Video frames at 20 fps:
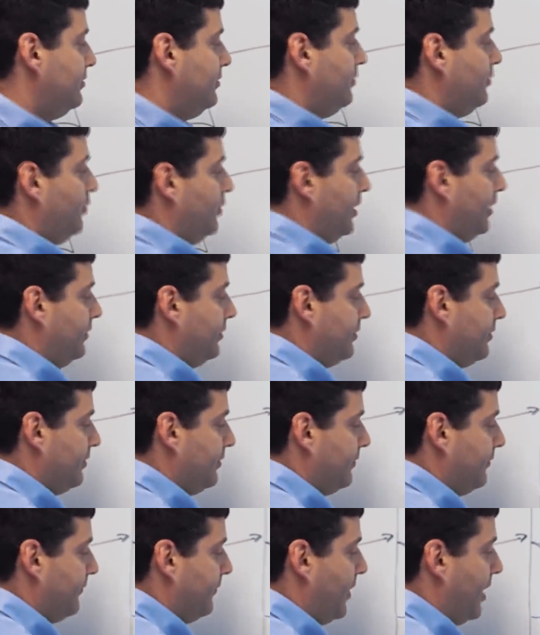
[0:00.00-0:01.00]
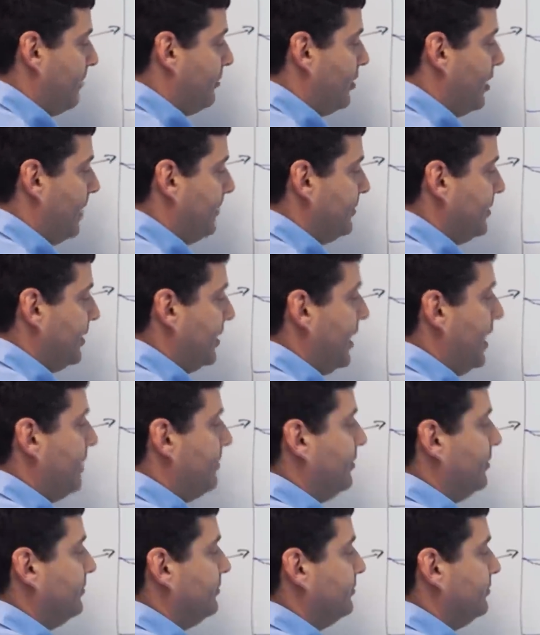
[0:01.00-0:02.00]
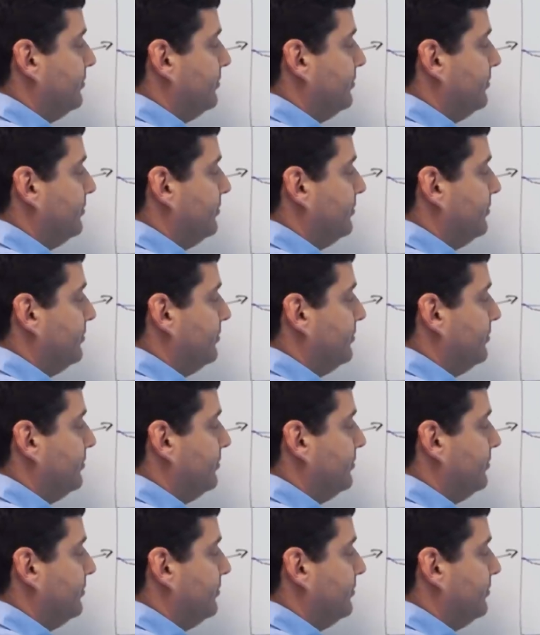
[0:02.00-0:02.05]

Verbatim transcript: with fiber optic cable.